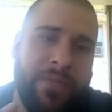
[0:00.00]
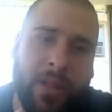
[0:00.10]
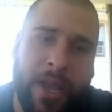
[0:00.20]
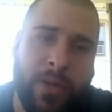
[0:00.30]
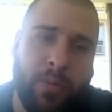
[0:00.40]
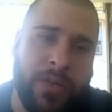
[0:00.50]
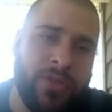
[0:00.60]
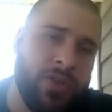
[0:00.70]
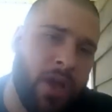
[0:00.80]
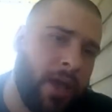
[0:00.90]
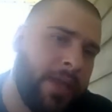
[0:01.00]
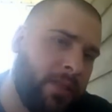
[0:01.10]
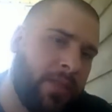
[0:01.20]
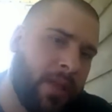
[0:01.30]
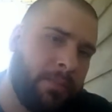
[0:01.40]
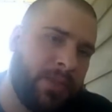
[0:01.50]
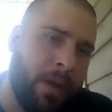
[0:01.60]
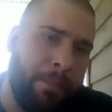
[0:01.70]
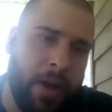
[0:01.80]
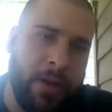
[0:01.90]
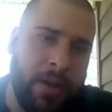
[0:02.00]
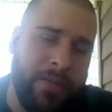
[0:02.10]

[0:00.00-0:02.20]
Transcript: If you liked what you saw, hit the thumbs up button.